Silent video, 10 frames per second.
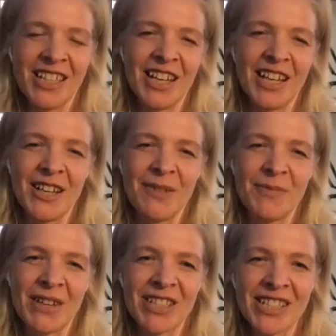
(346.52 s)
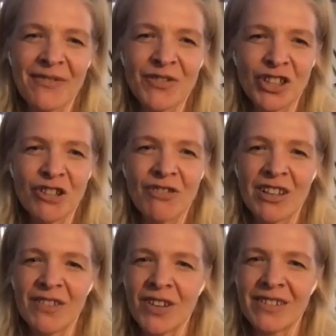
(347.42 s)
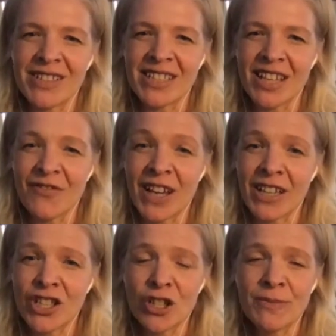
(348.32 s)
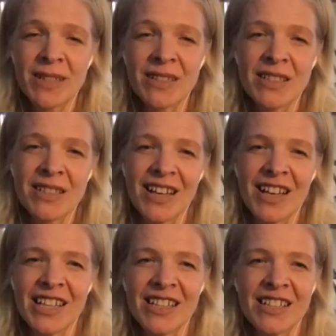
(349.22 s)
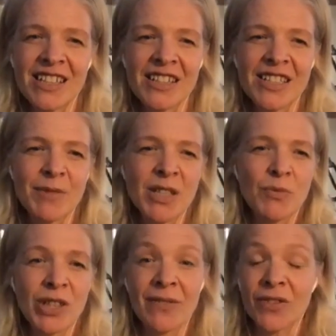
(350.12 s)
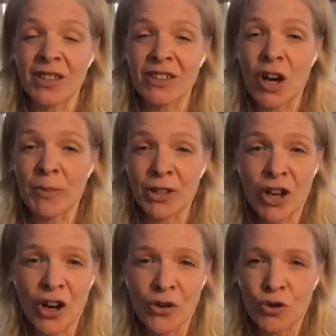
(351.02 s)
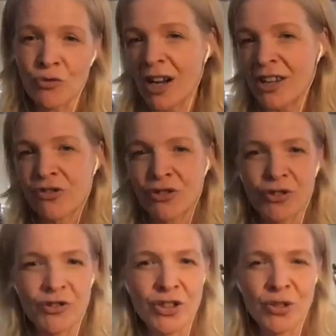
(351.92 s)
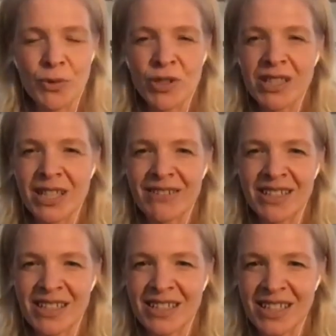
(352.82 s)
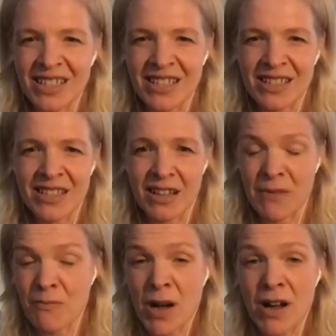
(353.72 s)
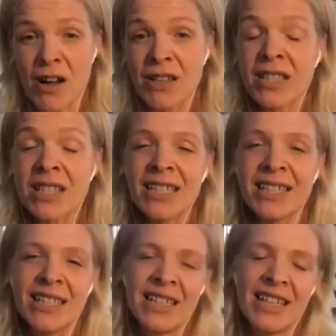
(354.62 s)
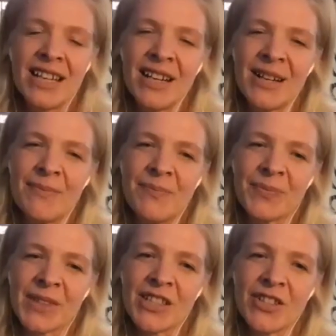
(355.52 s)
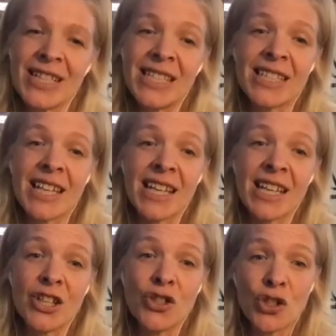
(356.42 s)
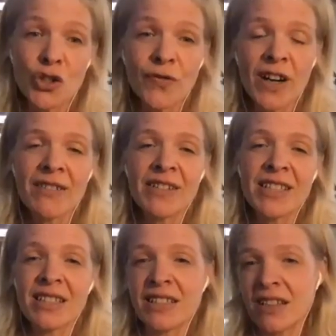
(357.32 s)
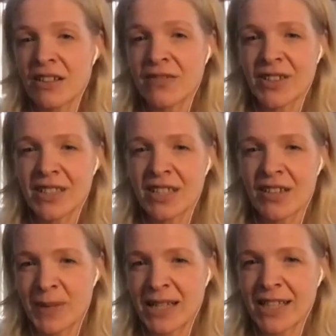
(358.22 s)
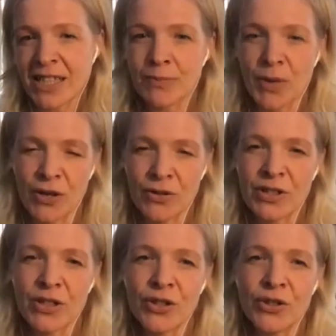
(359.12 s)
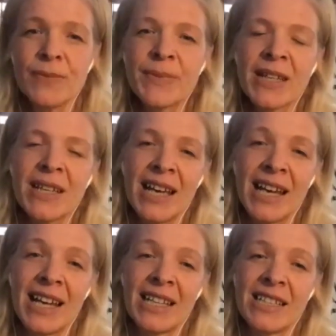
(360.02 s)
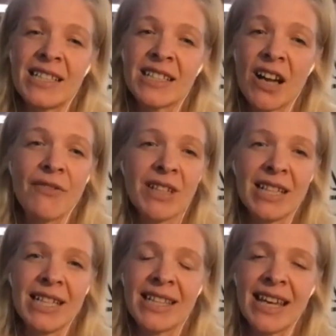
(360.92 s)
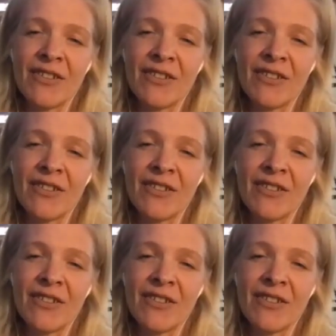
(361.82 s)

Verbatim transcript: Um, there are seven coronaviruses that affect humans, and uh, some of them will give the common cold right through to more serious conditions like MERS. Um, so, this is a new virus that none of us have been exposed to, and currently there